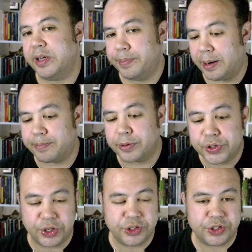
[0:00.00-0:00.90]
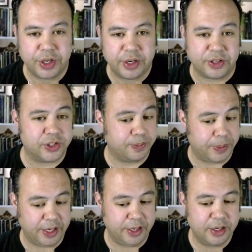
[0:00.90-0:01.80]
about precision and
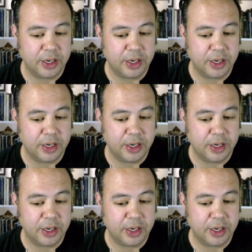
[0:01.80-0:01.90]
speed.